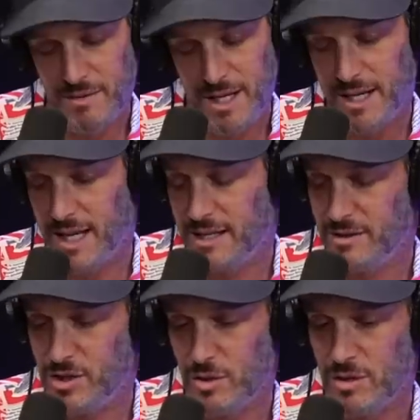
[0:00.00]
dude, and
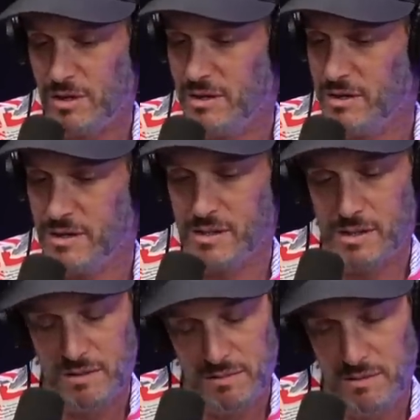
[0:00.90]
and Joker
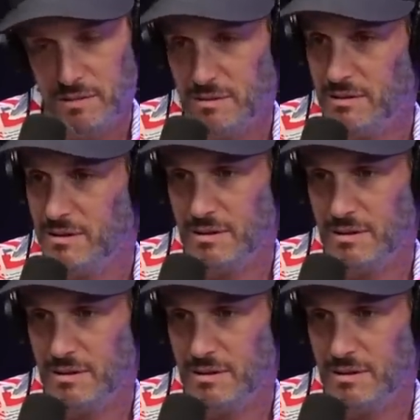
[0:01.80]
is the